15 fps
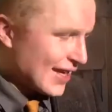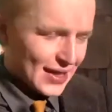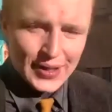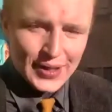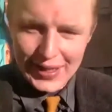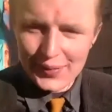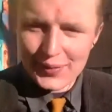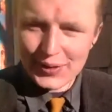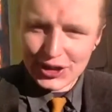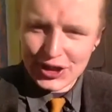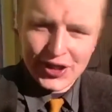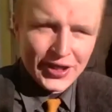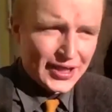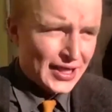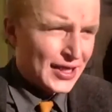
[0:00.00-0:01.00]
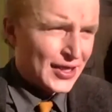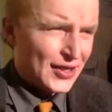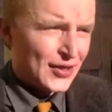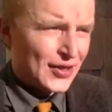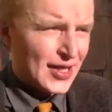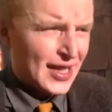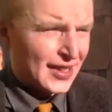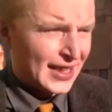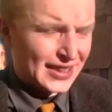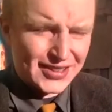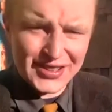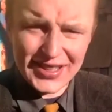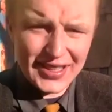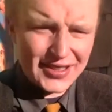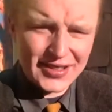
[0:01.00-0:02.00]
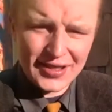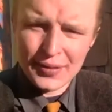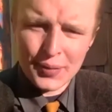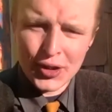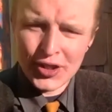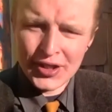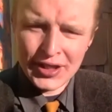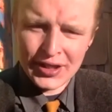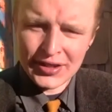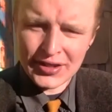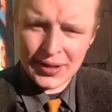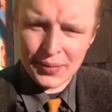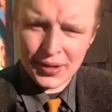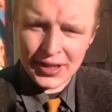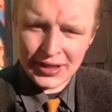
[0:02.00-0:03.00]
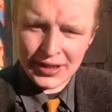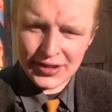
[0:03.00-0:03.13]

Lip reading: it was shot in here at like 6 a.m. or something. So